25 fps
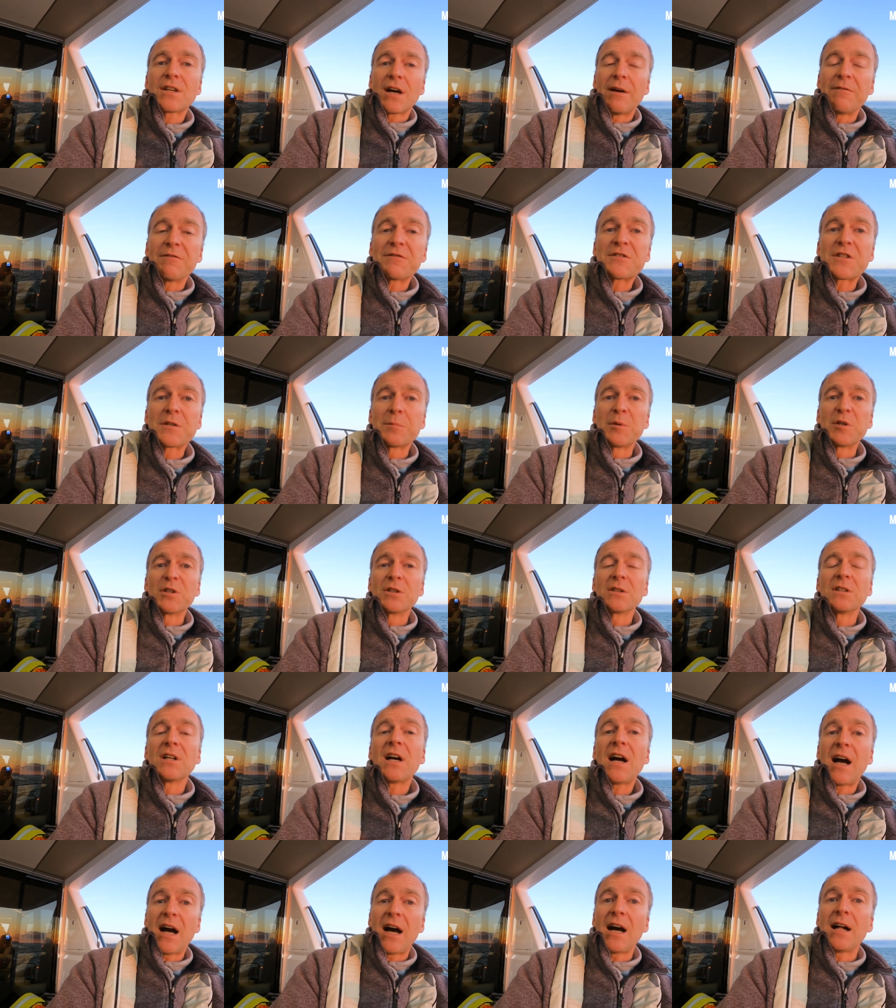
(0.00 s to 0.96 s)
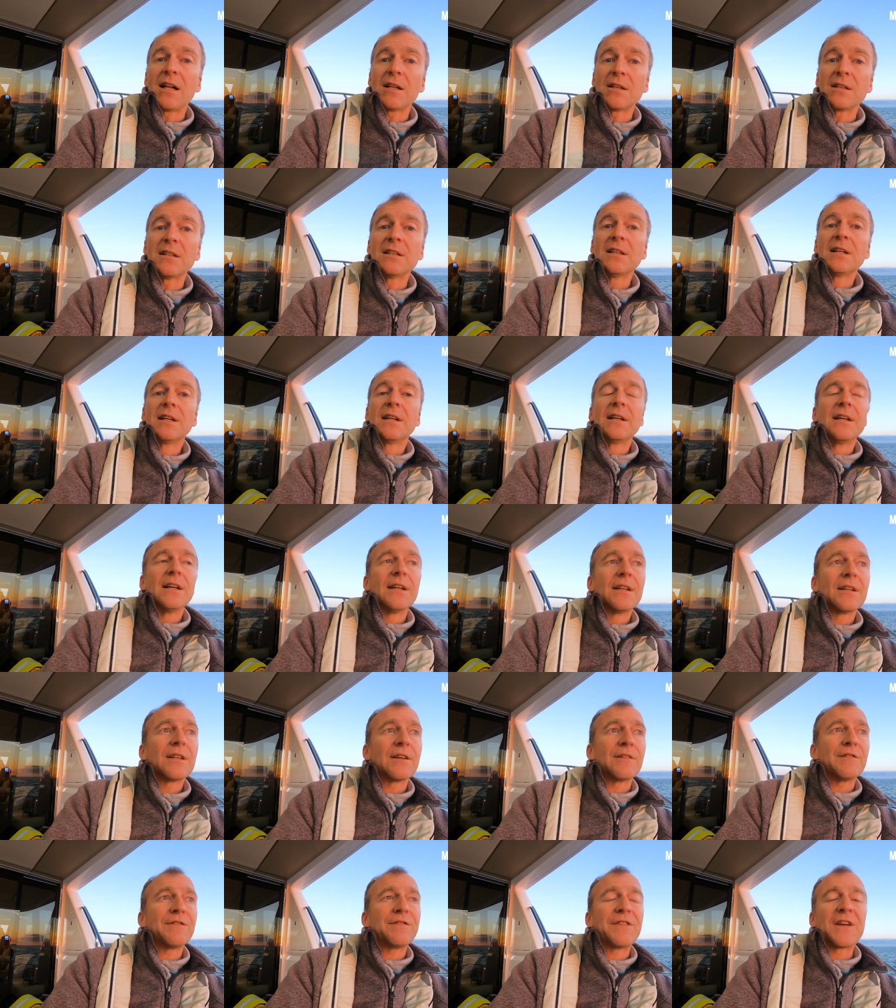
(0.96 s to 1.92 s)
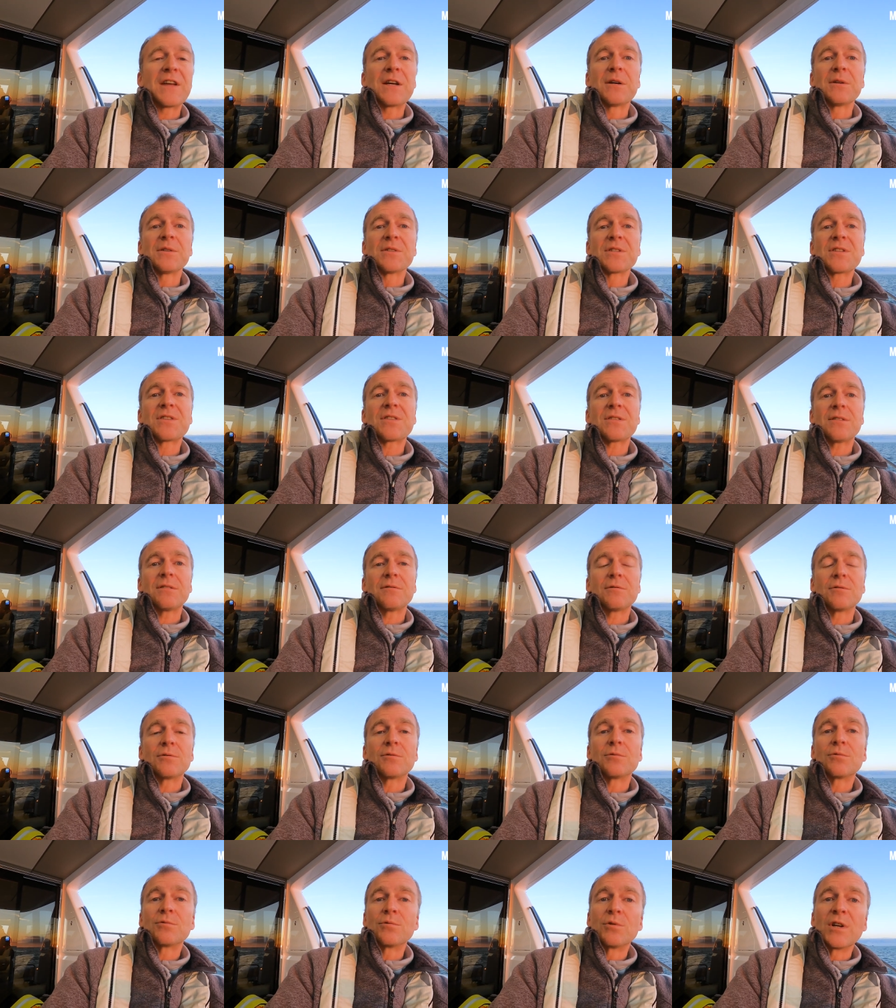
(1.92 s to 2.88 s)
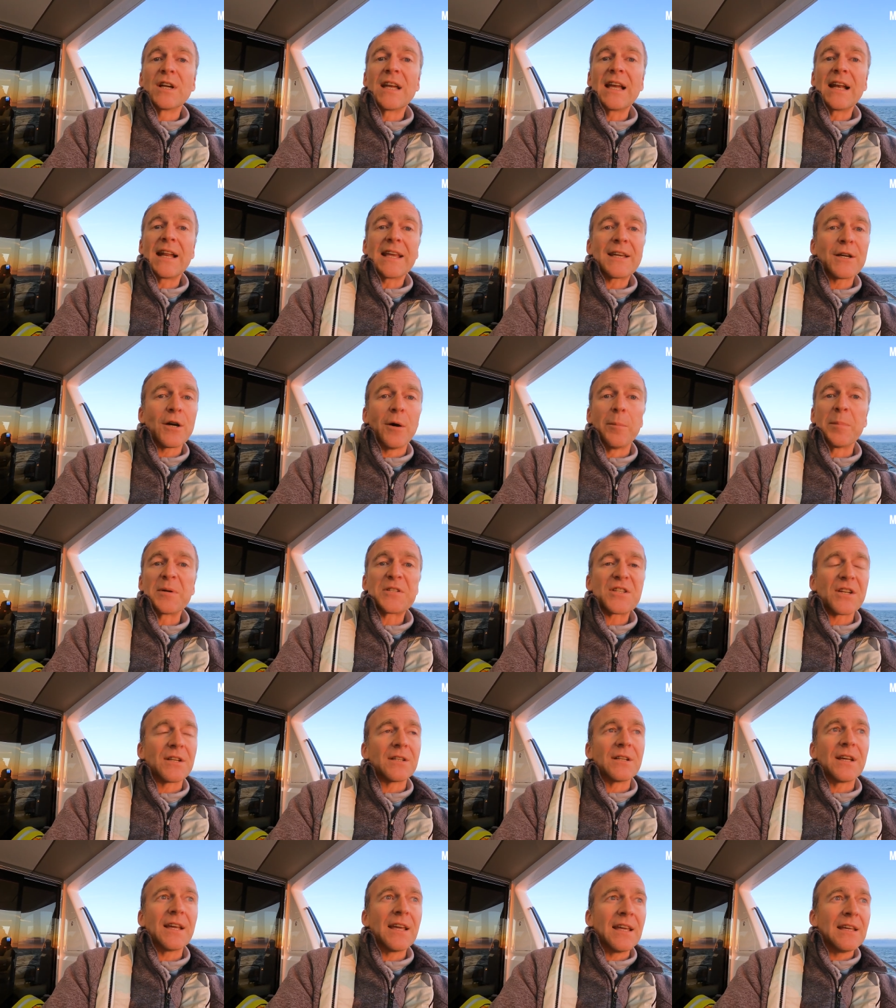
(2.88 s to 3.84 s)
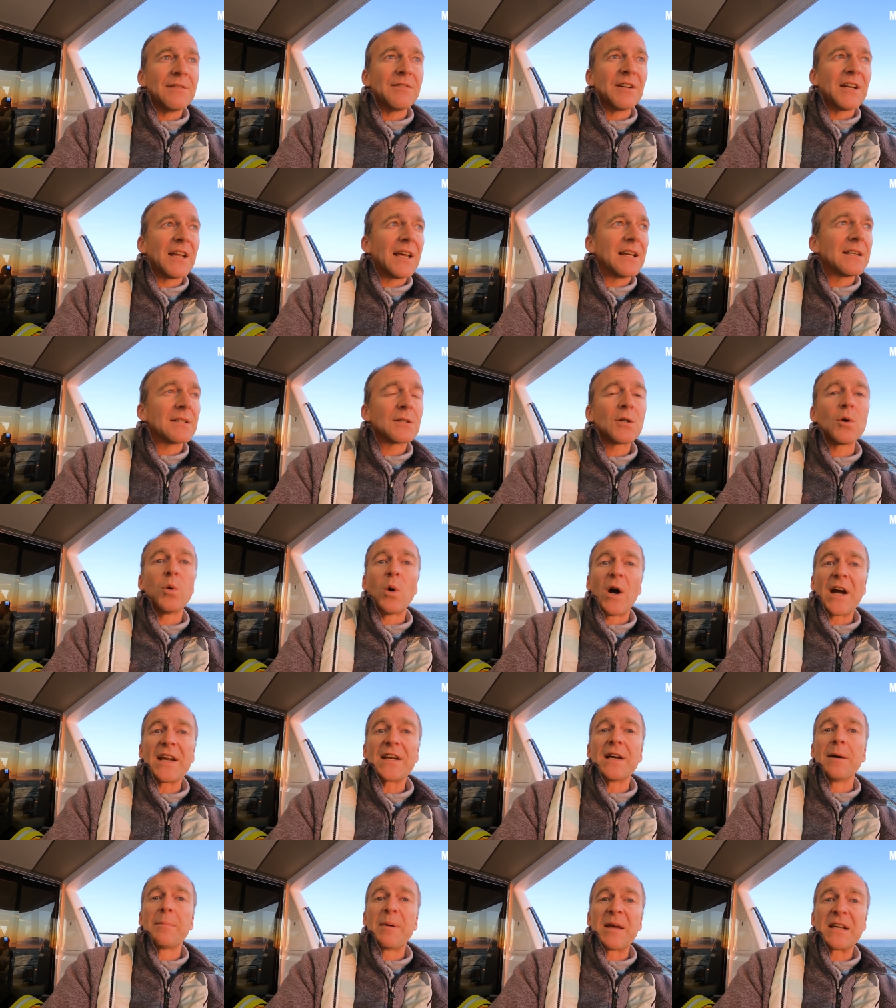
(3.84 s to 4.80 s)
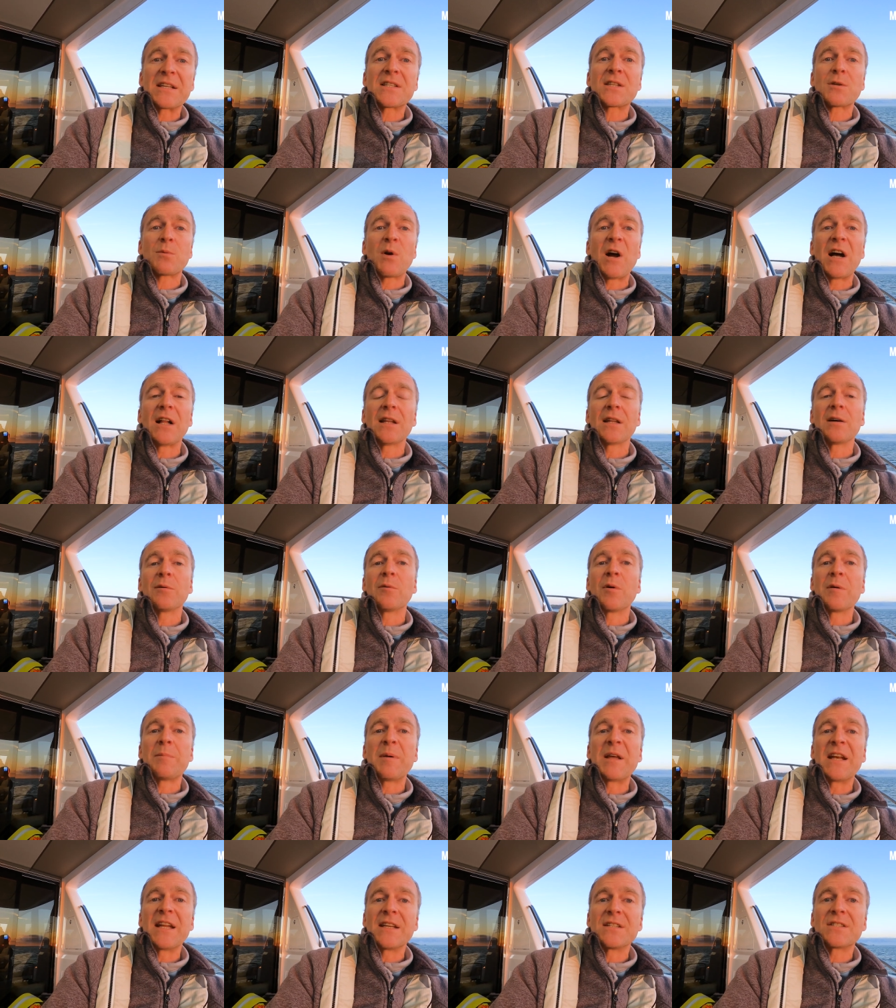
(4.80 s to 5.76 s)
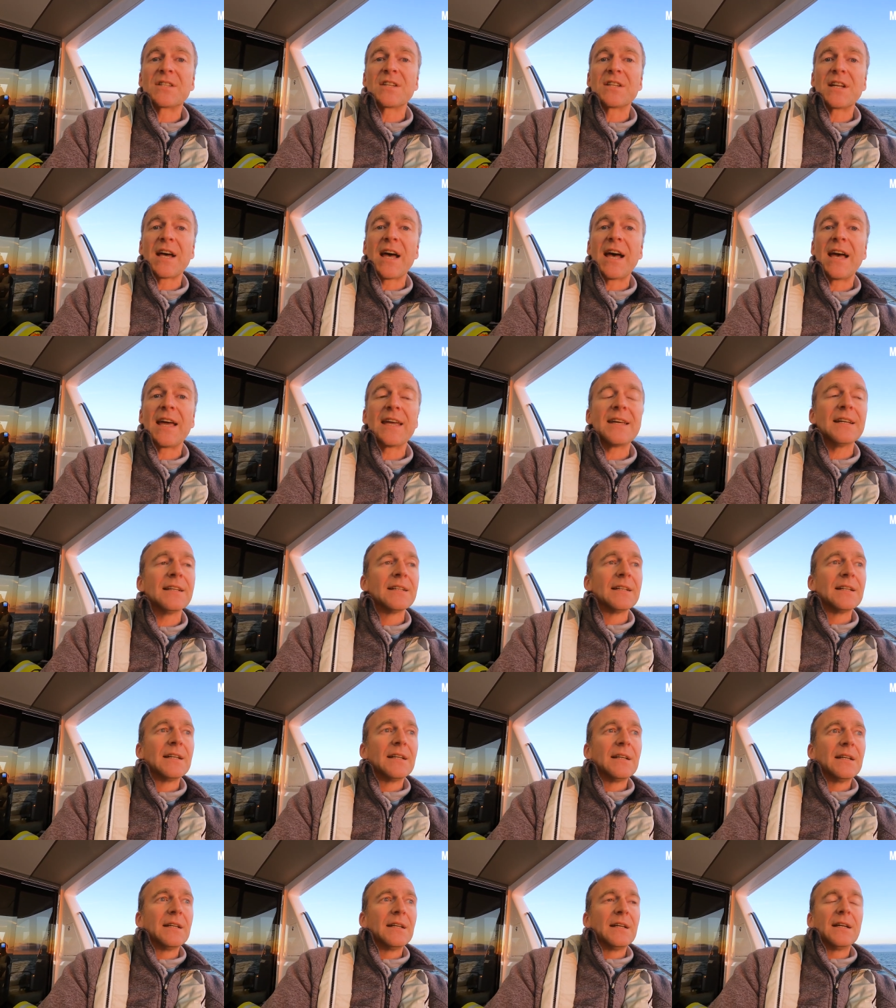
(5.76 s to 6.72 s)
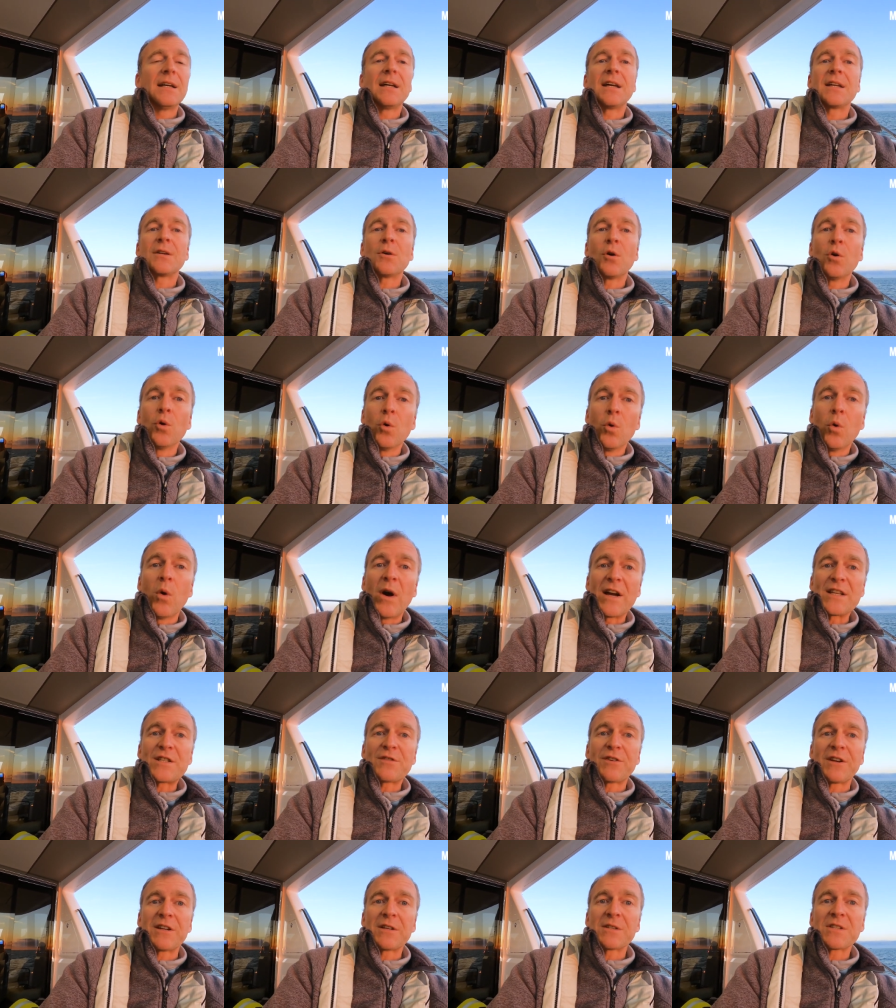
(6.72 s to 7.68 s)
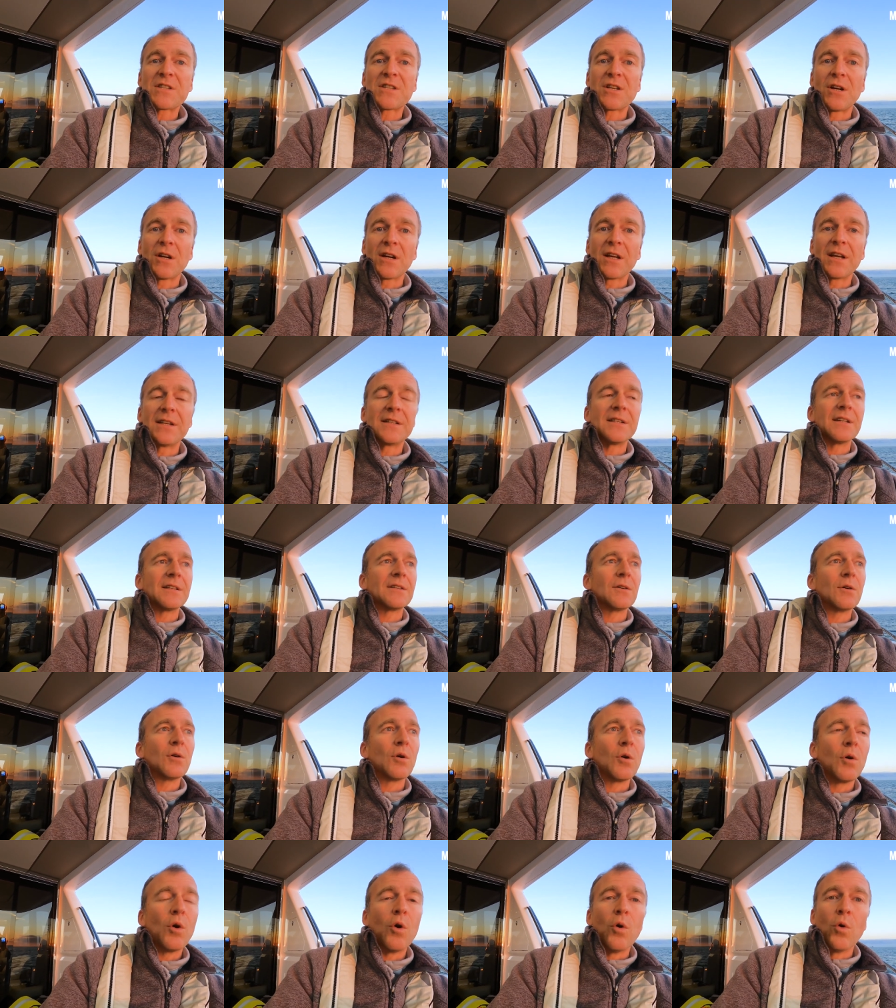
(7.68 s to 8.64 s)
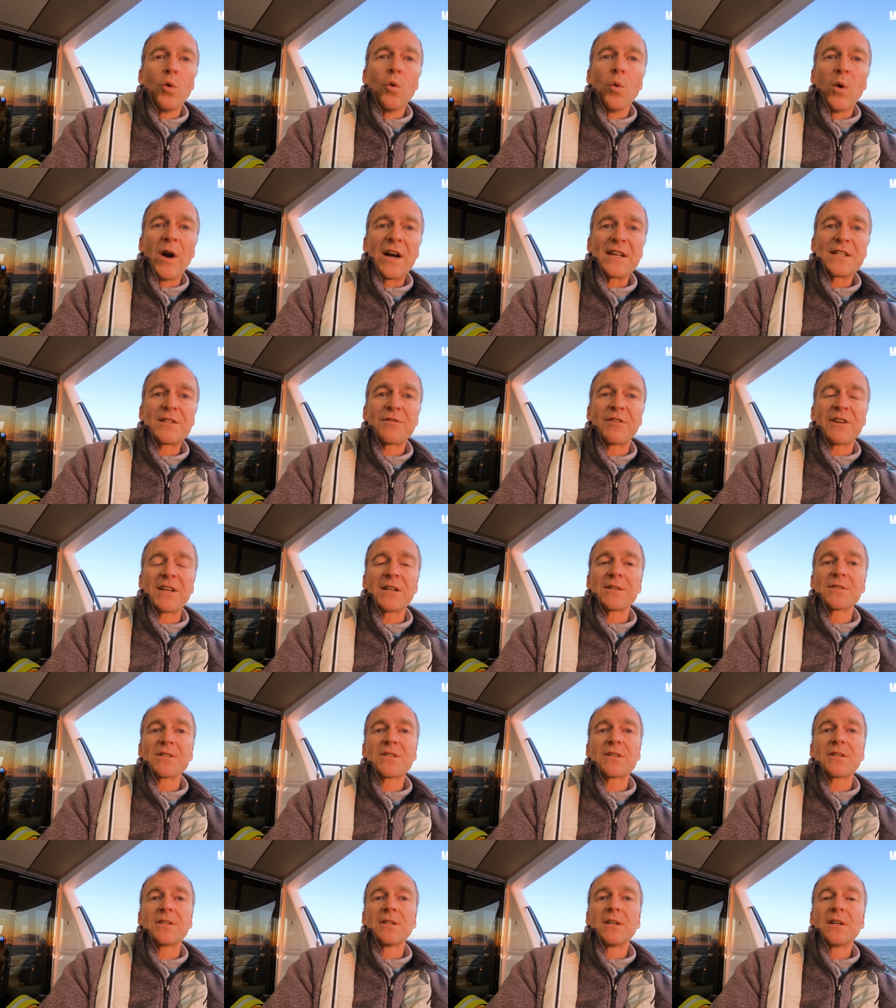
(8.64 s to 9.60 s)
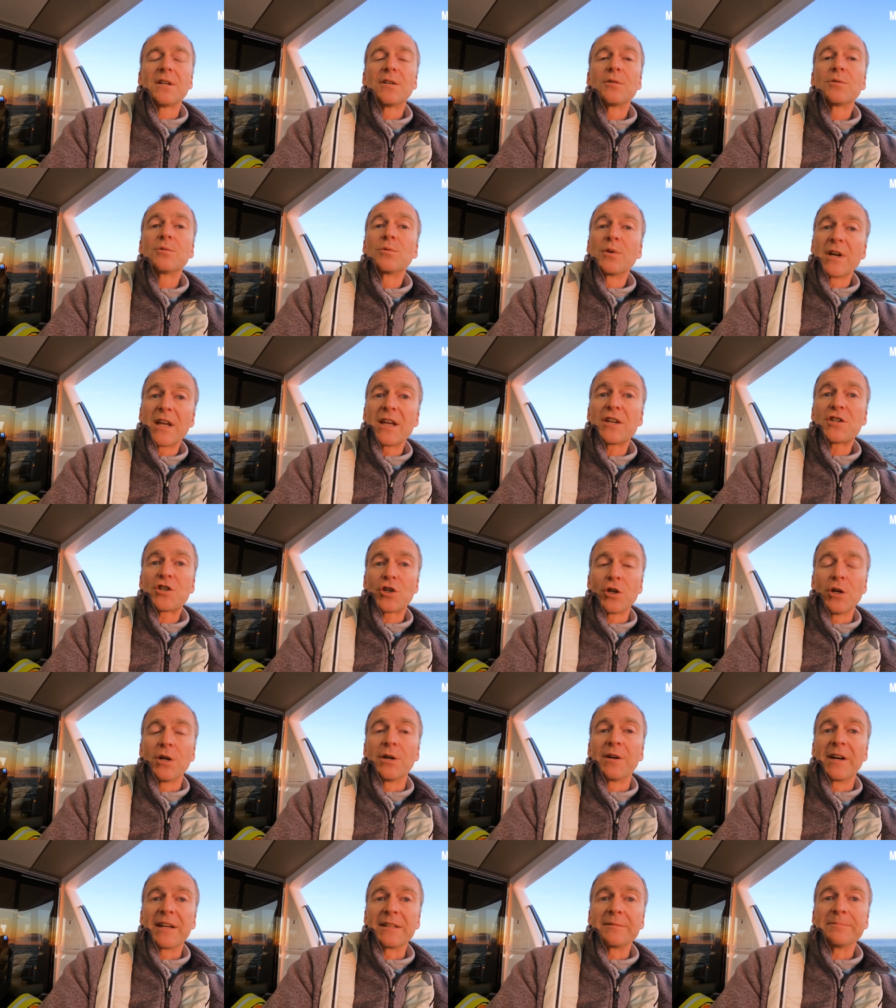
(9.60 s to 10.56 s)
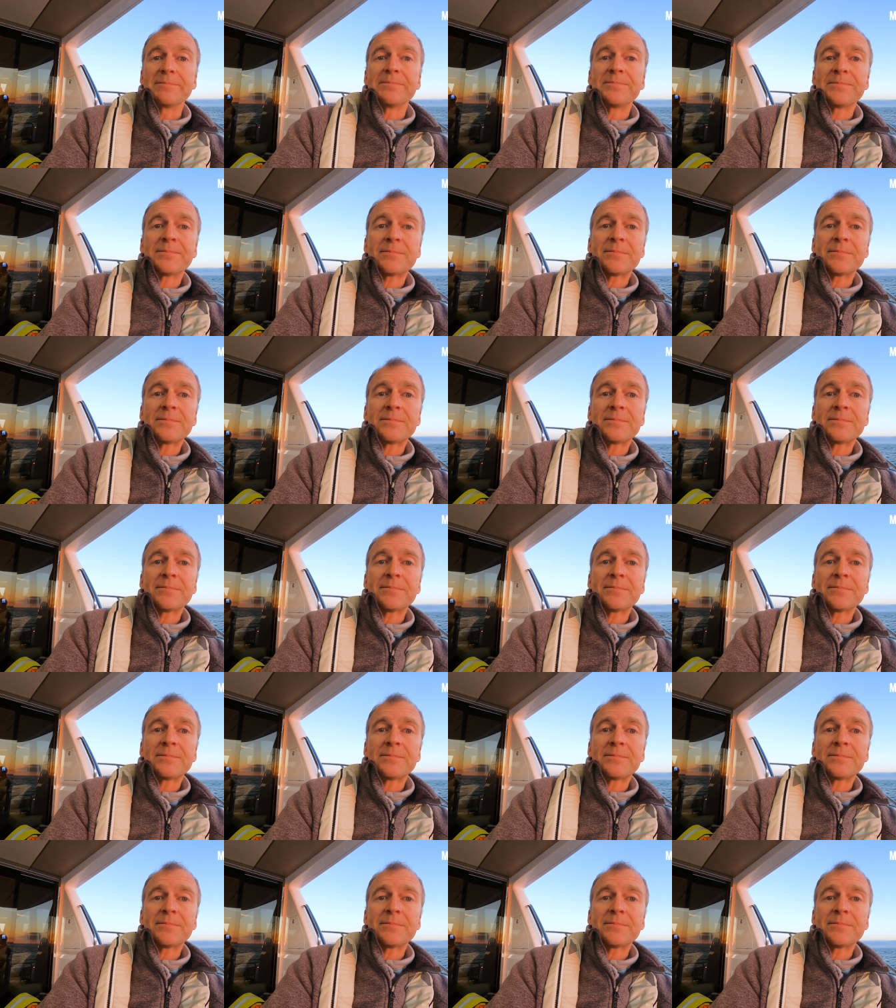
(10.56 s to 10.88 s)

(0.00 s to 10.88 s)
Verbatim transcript: comfortable hull that feels really competent, even in quite a big swell that we've been in today. It always feels solid, it always feels reassuring.